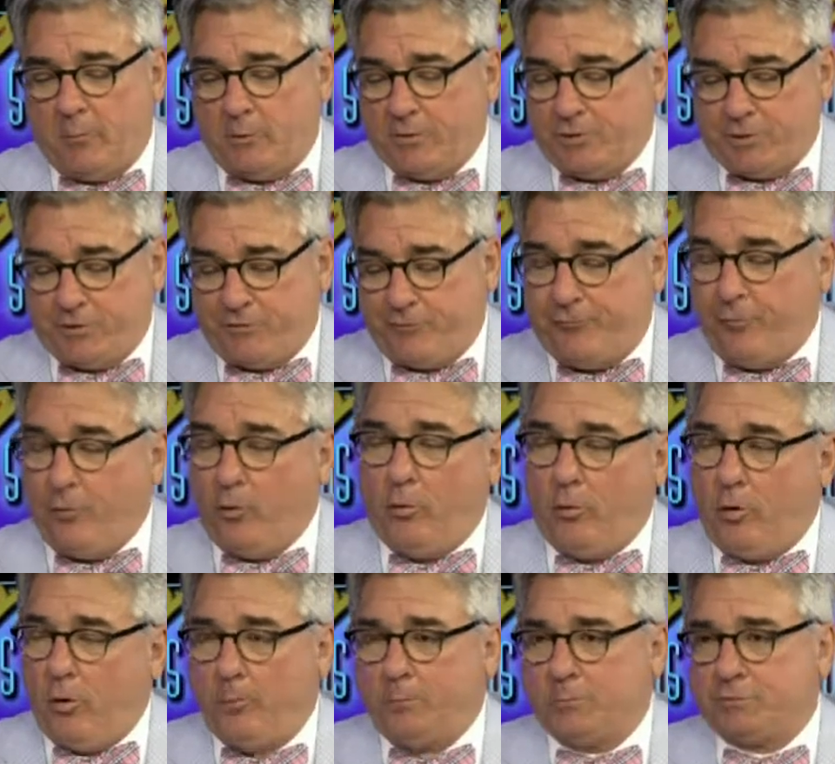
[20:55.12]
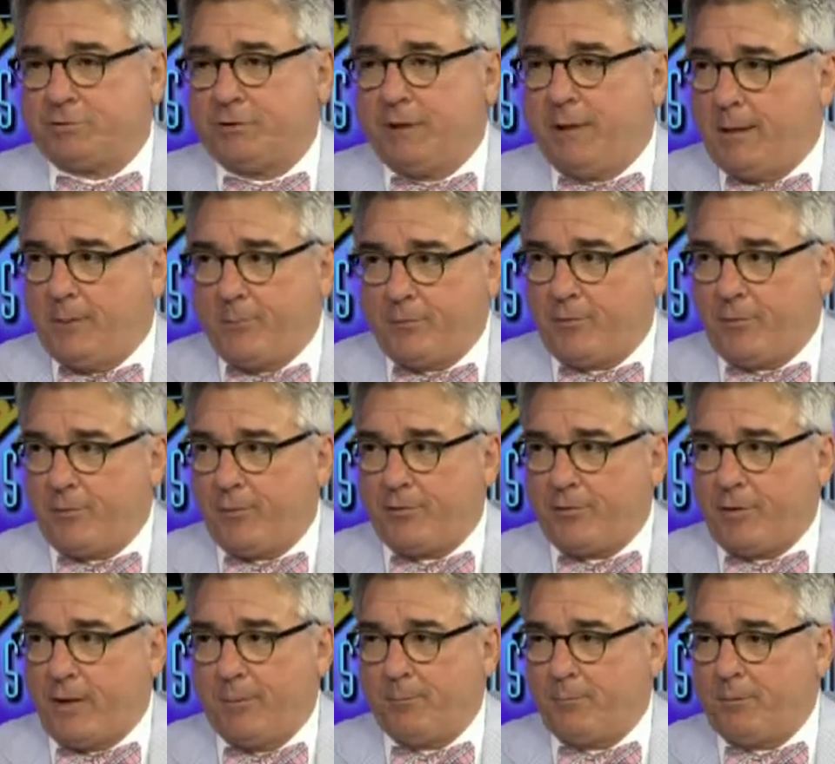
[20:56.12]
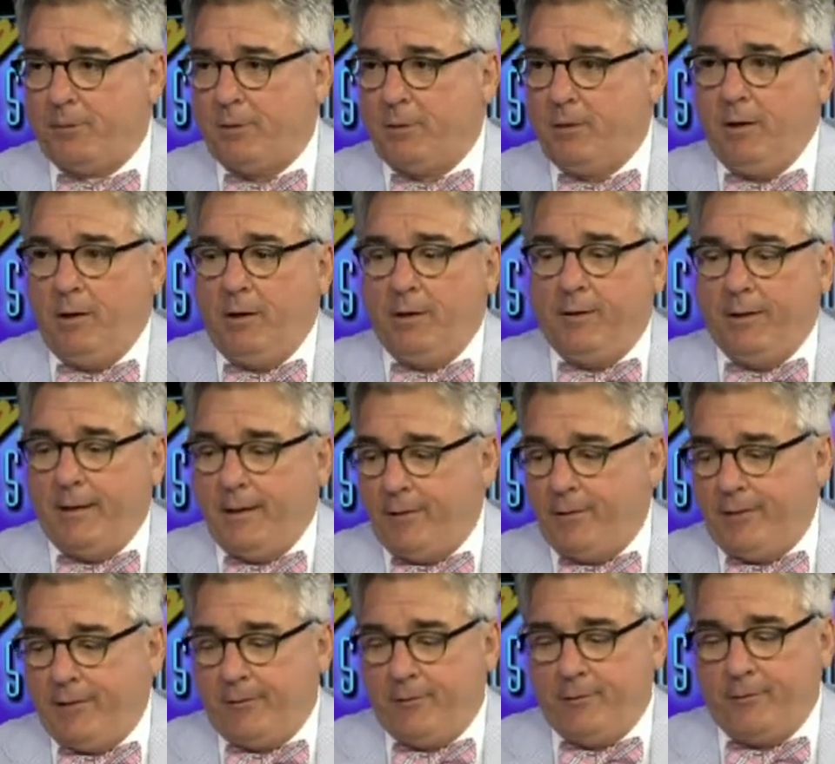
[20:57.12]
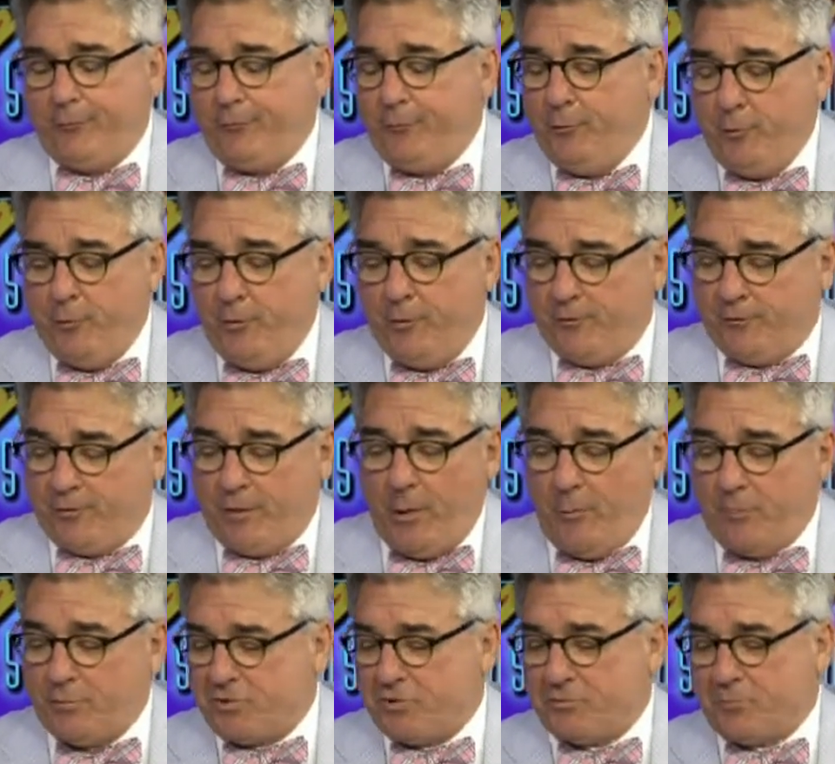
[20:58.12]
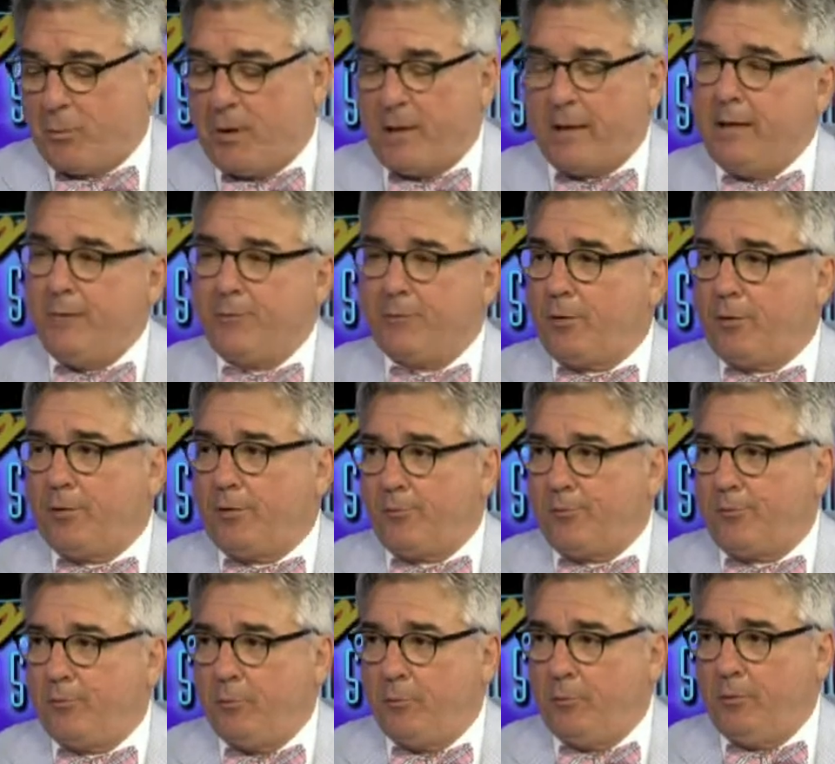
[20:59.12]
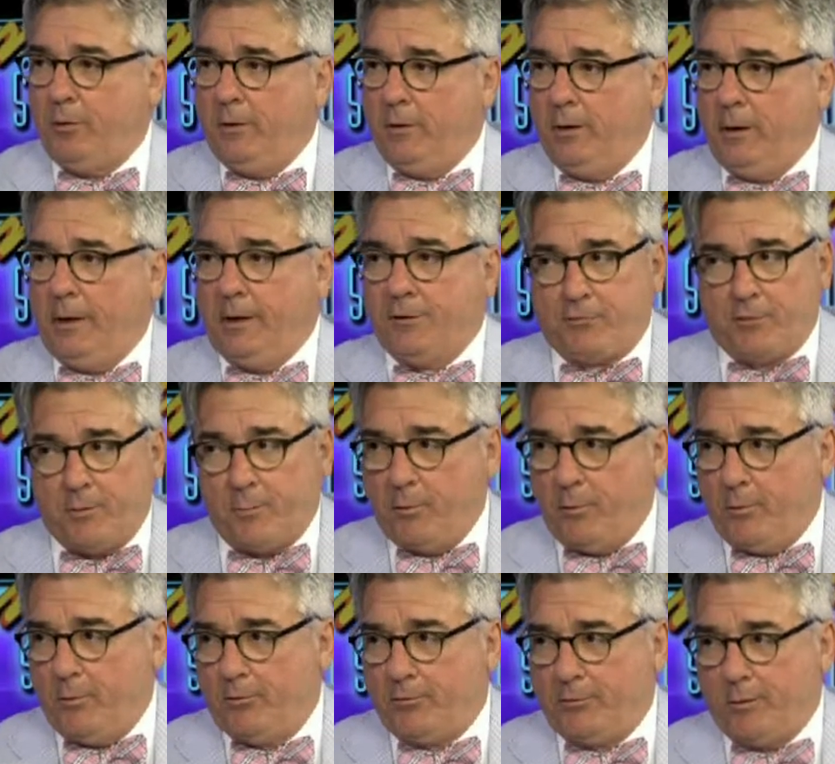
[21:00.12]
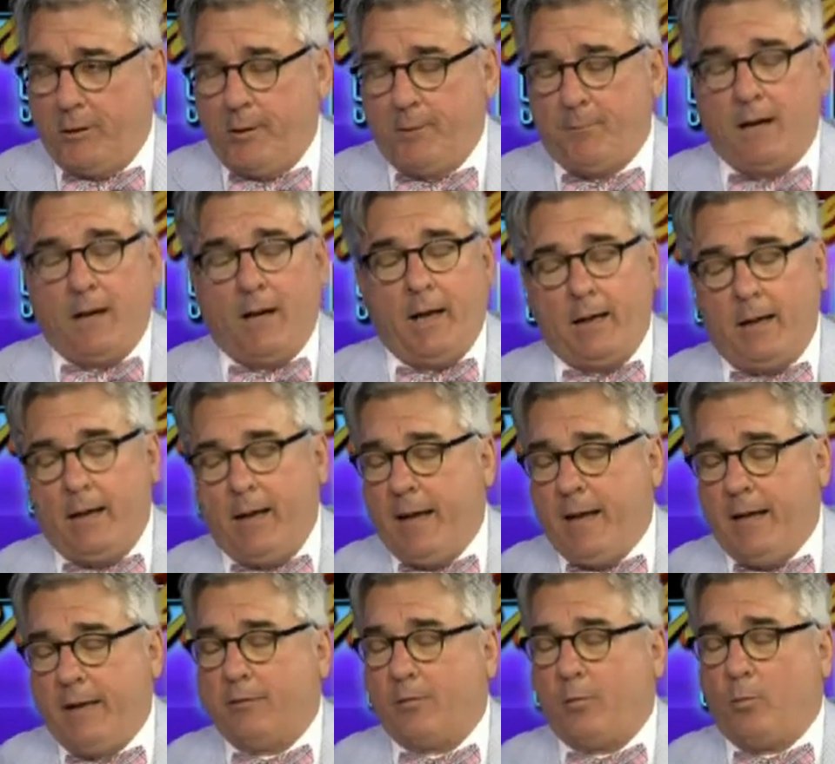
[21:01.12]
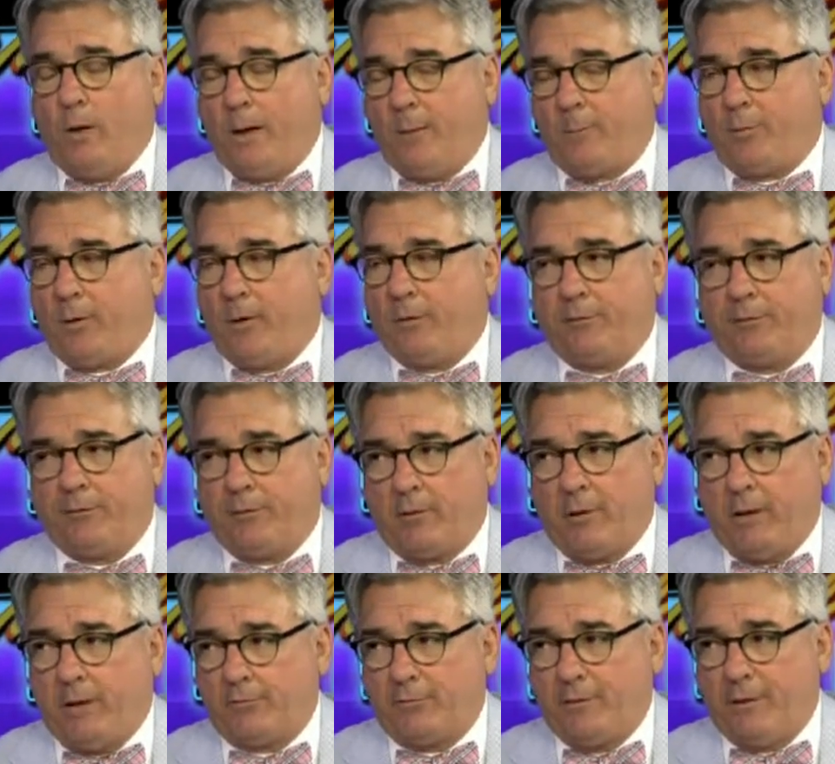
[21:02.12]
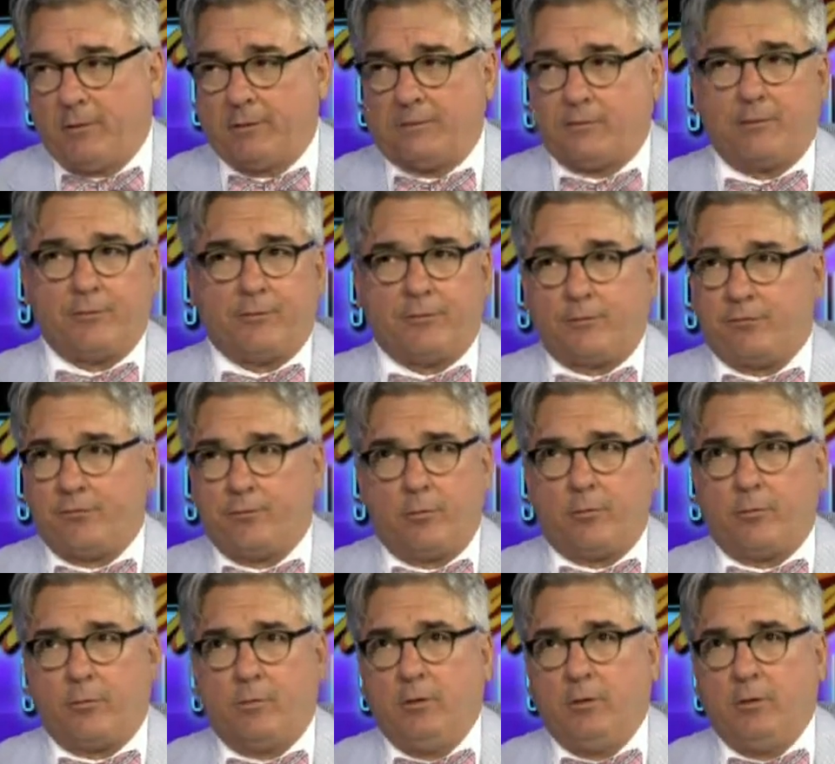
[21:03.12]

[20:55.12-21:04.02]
which is full almost ninety percent of the time, can they, they, the food is they almost just break even on their food. Right. It's the booze, and I mean I hate the wine prices in Las Vegas because they're so